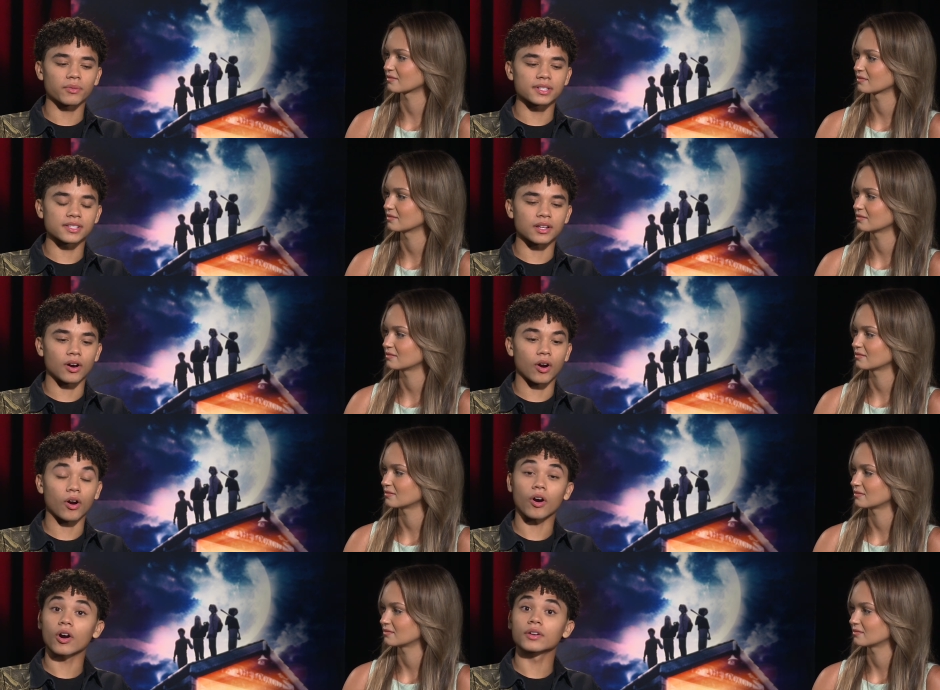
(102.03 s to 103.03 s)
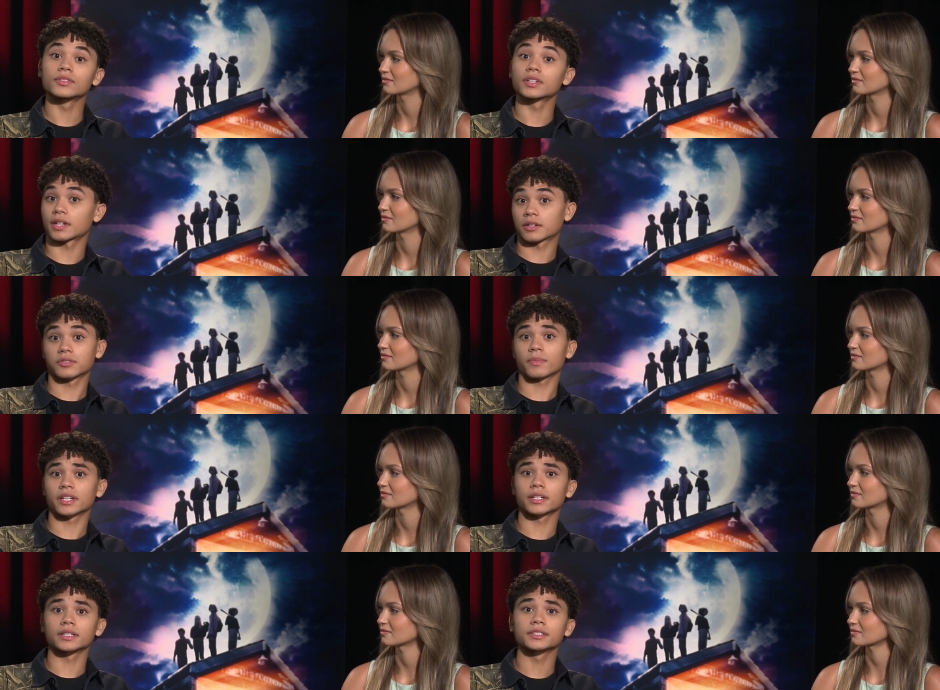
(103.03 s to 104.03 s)
Speaker 1: wasn't hard to connect with my
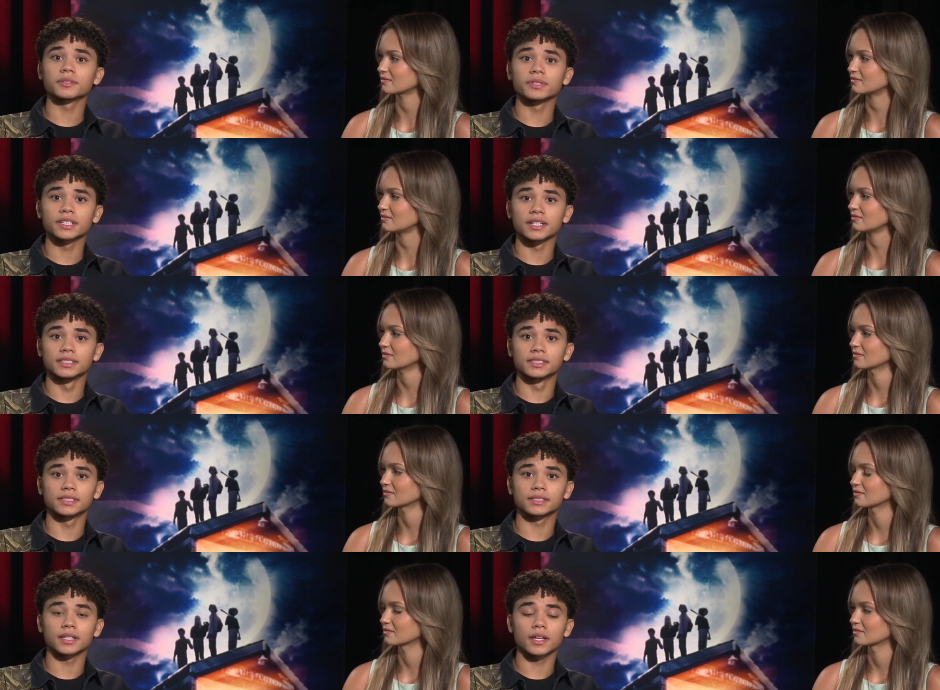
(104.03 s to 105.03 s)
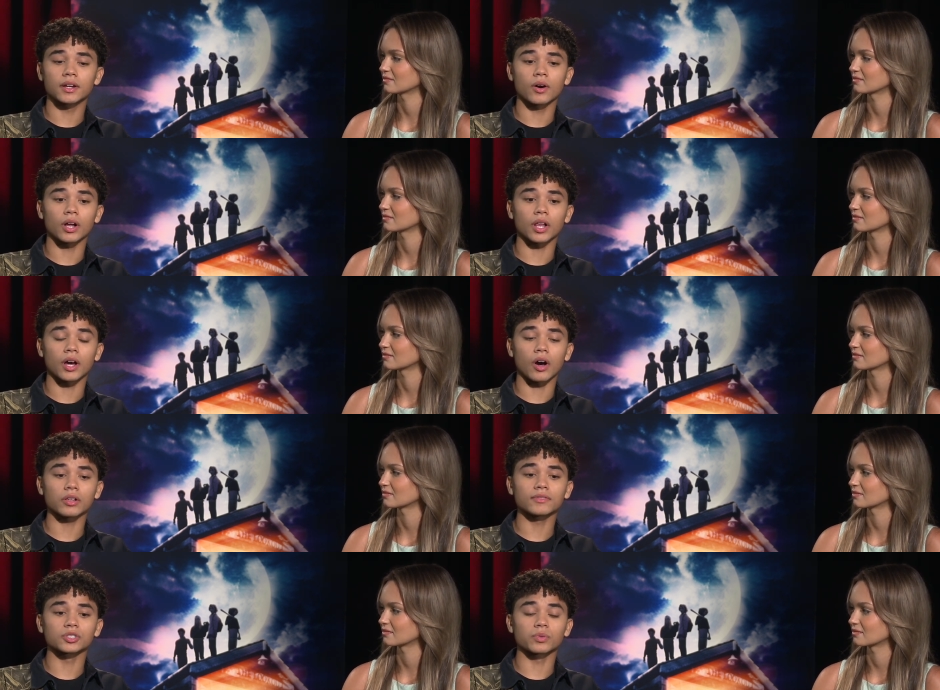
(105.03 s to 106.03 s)
character because you know all,
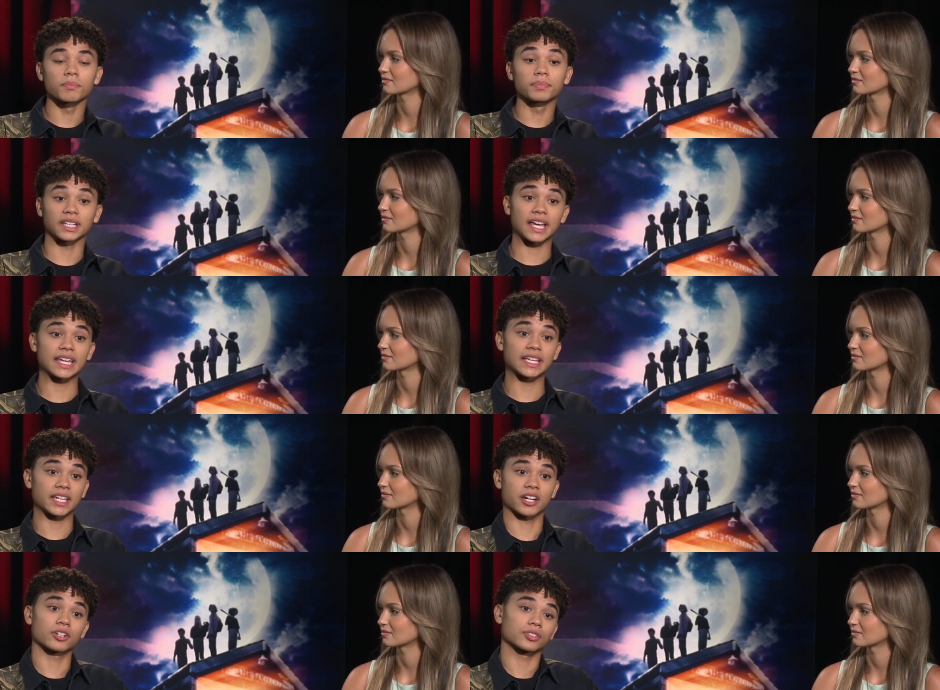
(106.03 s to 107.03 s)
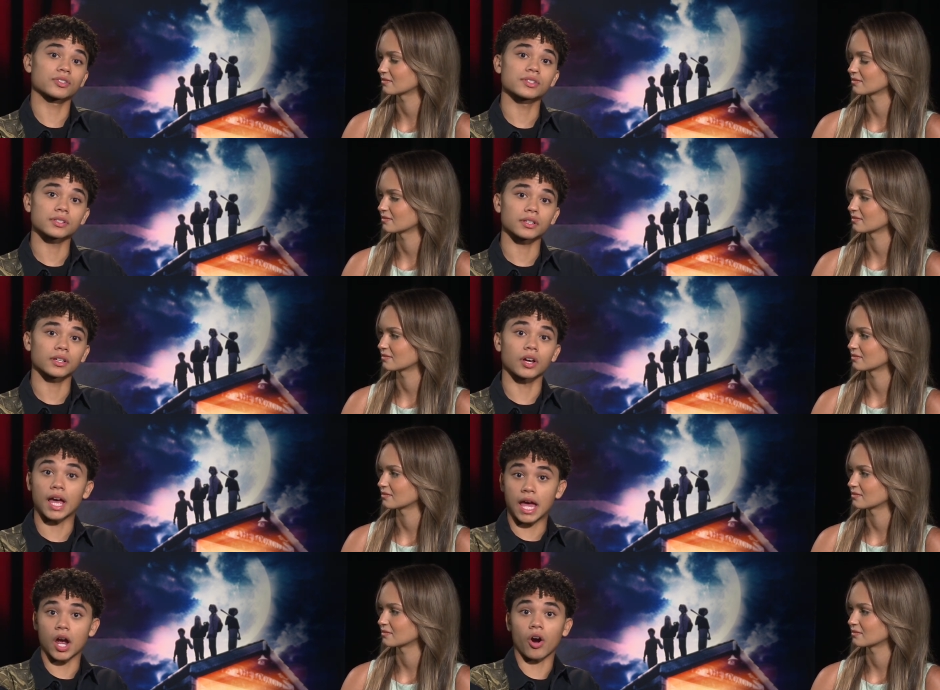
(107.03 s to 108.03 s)
all of us were playing characters uh,
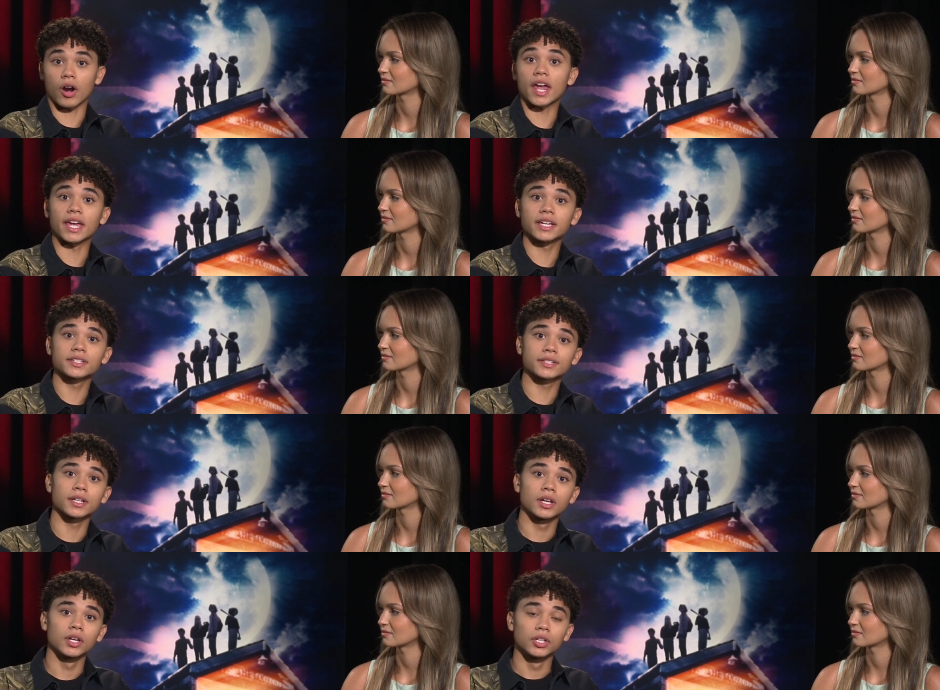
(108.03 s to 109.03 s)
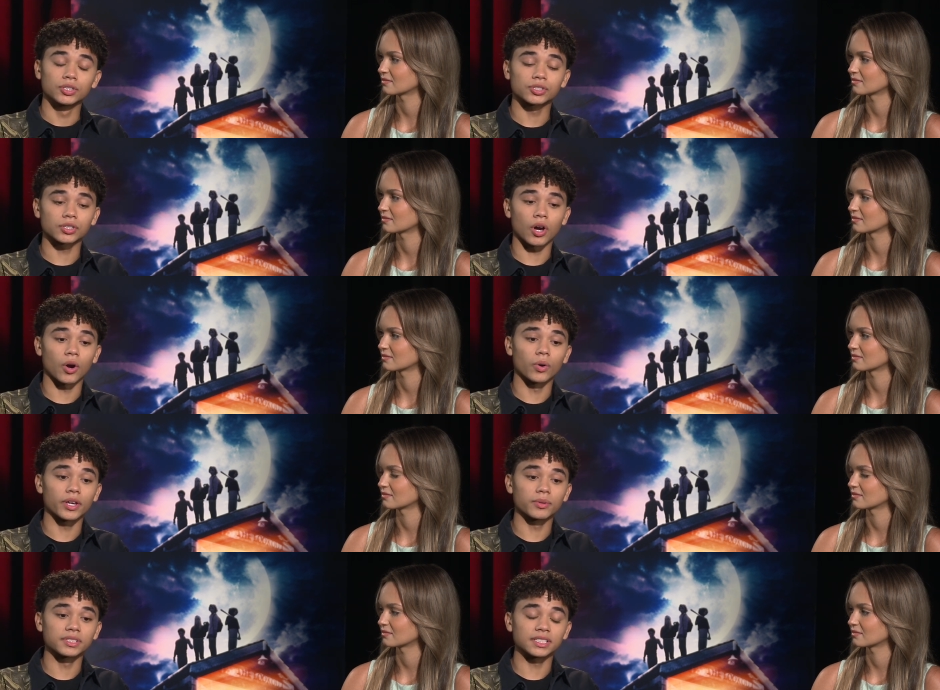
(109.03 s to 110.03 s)
at our age, so
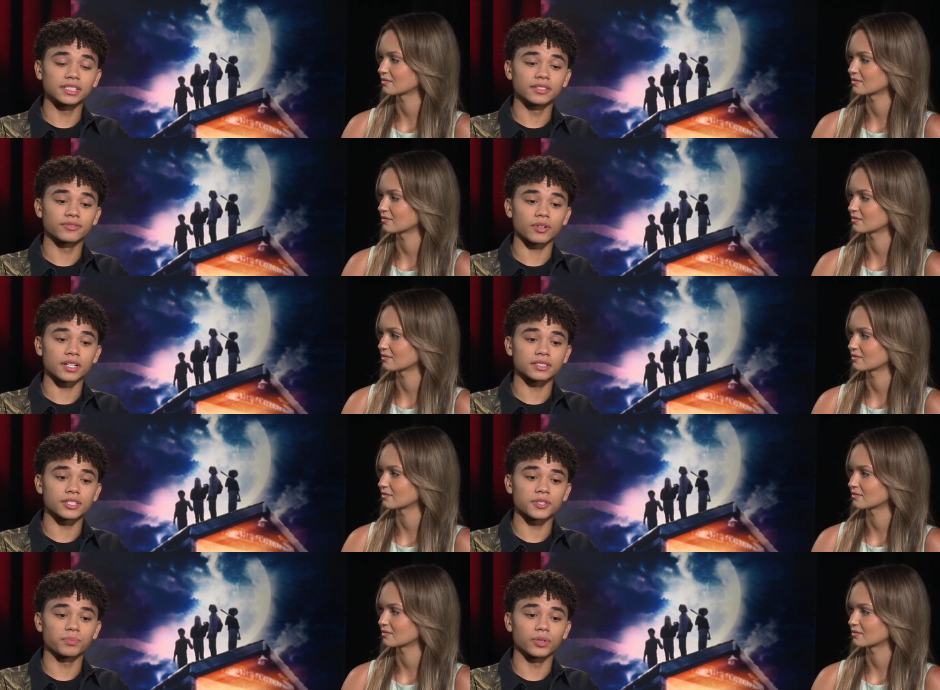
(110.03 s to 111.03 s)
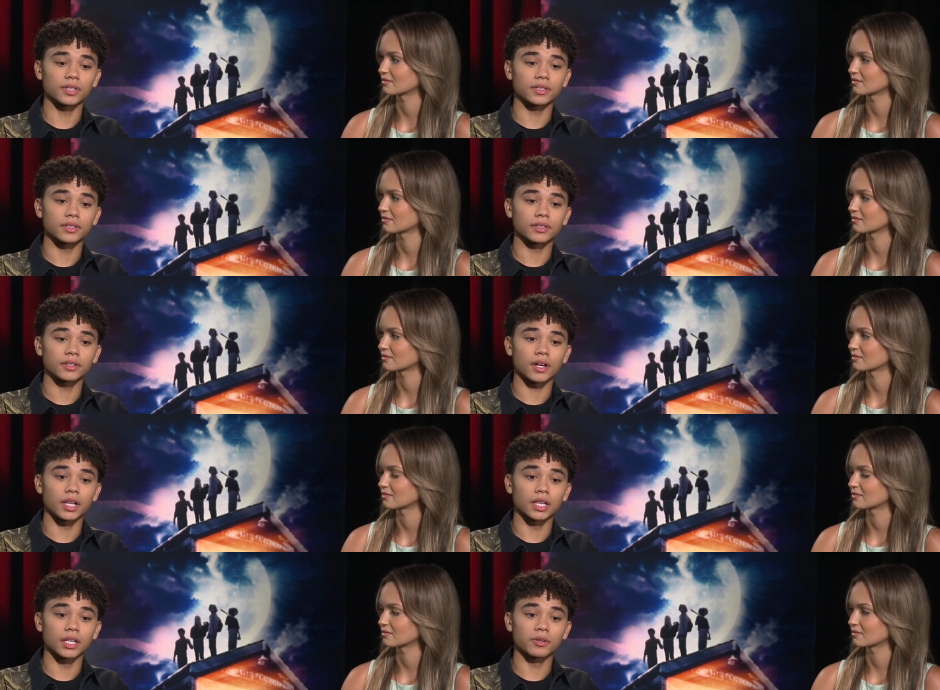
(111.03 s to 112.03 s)
it was easy for us to just put
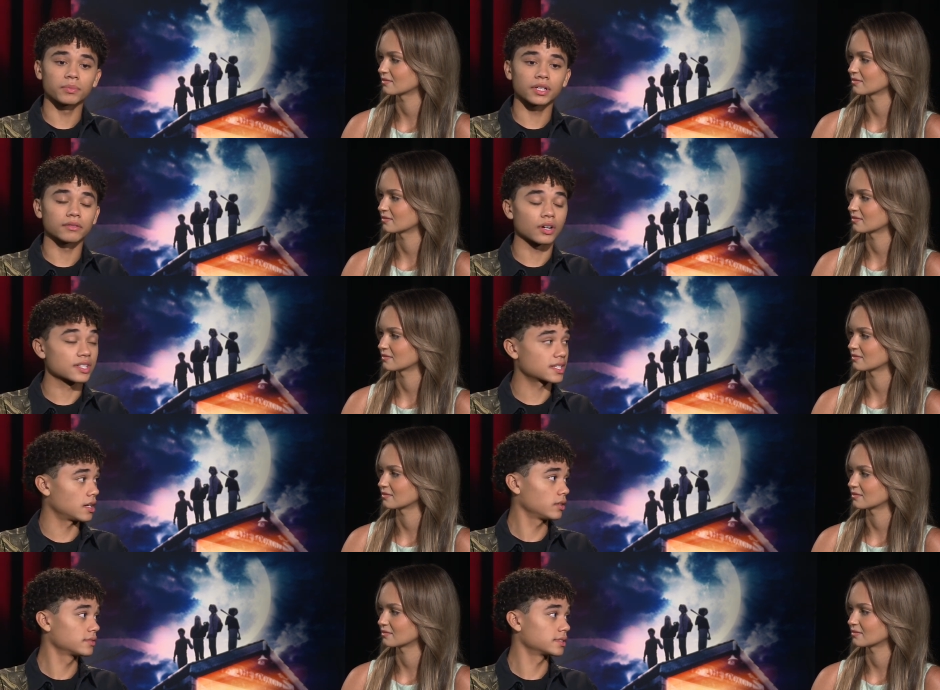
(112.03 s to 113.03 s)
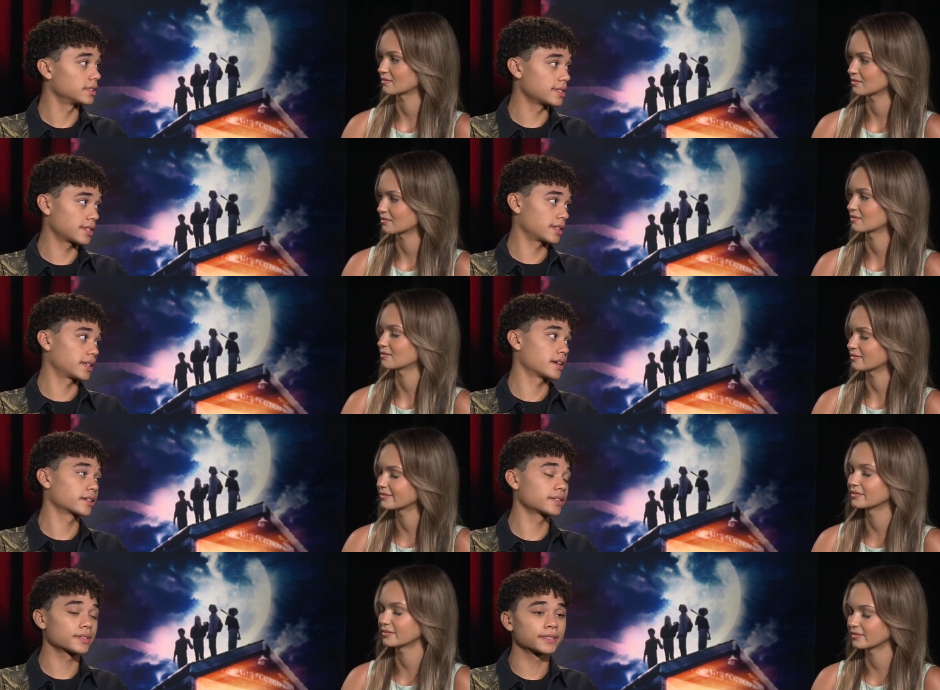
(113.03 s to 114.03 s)
a little bit of ourselves into the
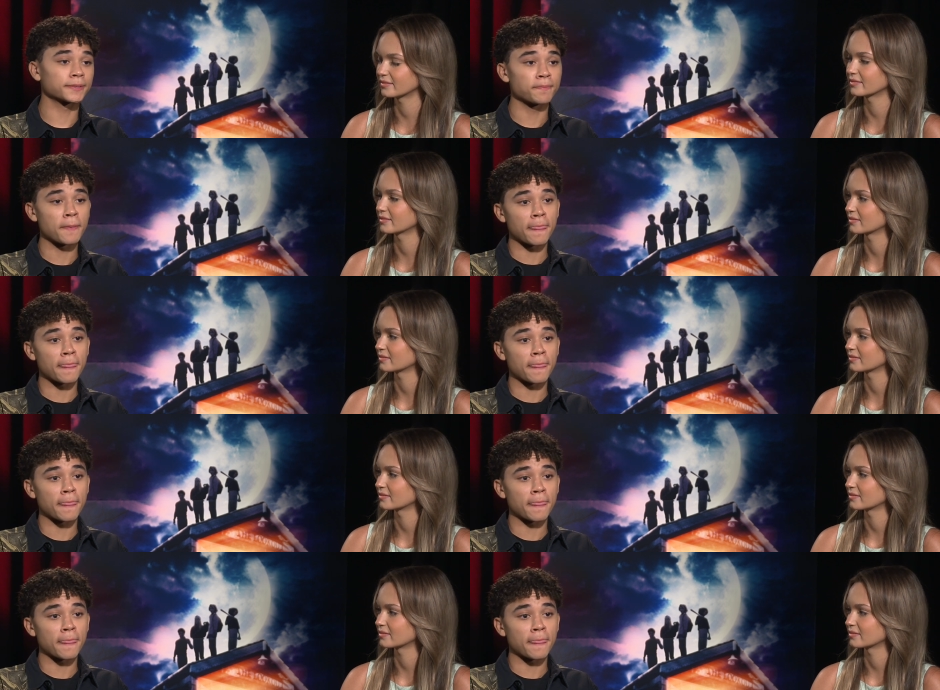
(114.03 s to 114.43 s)
characters. Mm-hmm